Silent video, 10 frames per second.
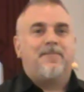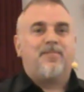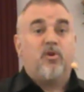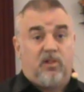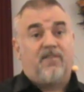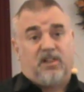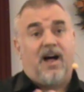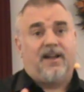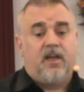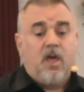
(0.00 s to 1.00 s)
You love a
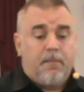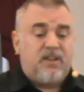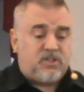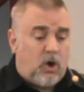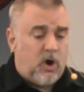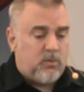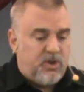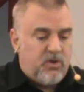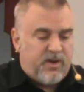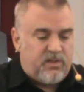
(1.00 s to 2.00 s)
lot. But it's hard
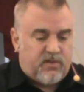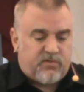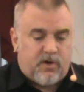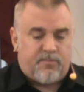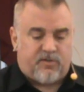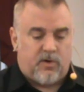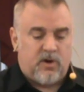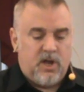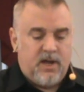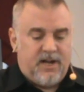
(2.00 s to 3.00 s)
when you read this
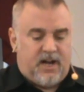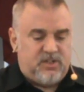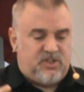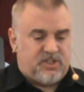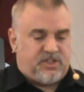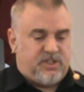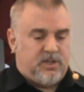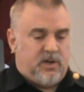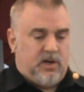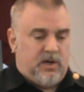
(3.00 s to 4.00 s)
scripture uh, just
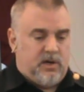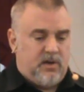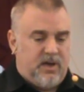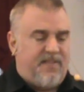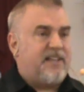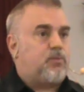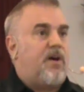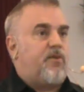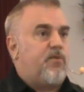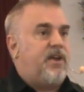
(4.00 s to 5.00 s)
to, uh, and that's
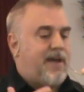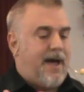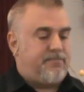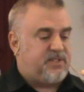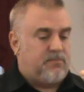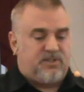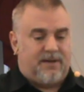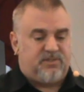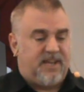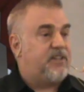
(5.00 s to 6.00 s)
why the recaps
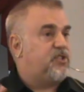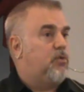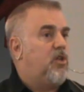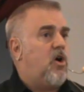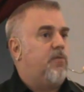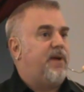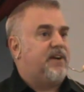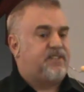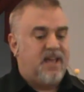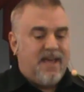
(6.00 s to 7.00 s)
sometimes take so long
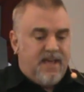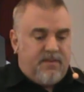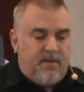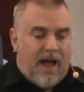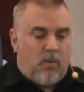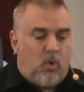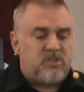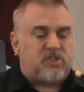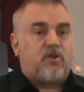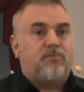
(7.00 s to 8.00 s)
because I
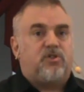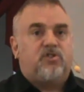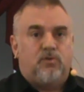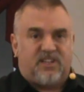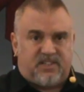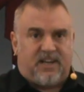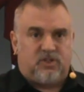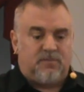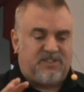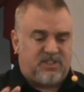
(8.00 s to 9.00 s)
want scripture to
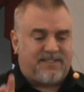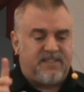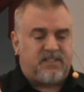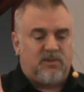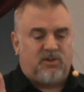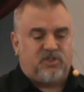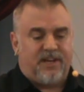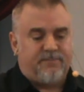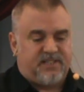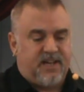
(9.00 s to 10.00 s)
excite you. But just listen to what
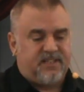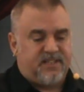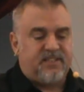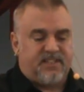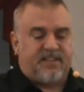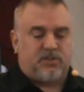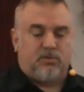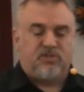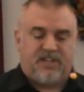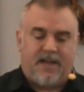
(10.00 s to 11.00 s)
James says in 6
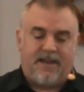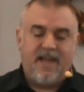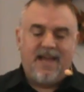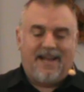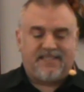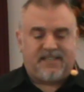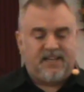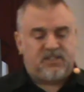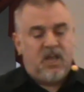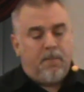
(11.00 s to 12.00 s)
through 10. It
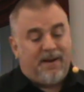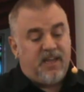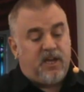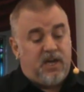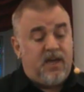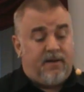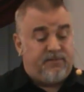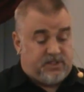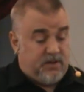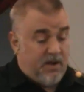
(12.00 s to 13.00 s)
says, But he gives,